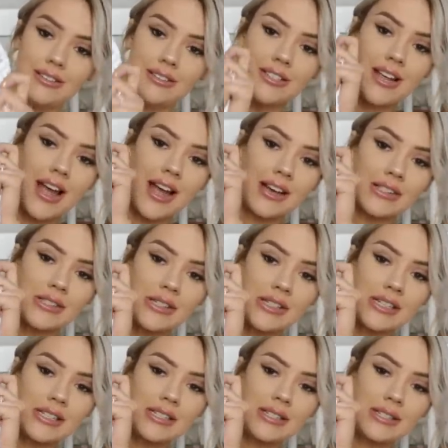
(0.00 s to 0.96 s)
She
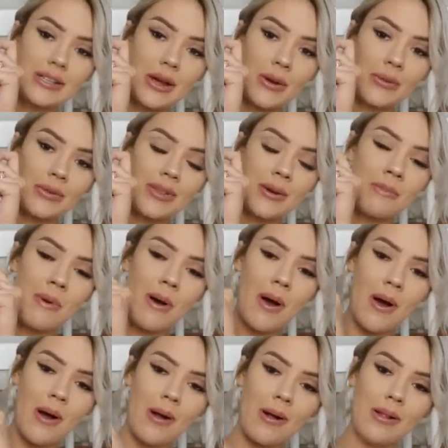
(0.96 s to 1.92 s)
actually sewed them
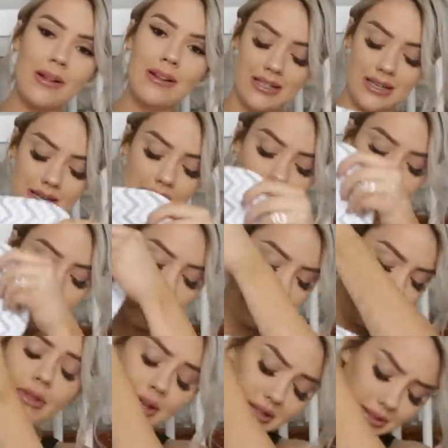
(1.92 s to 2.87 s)
all
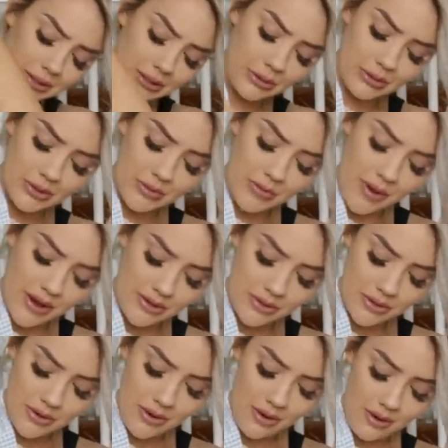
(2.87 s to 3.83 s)
together. That's so
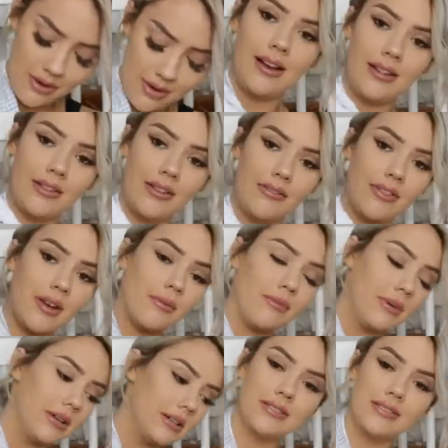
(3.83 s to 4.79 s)
special. I love
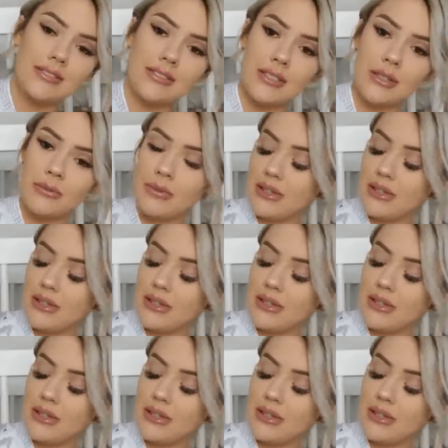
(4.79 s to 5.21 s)
them so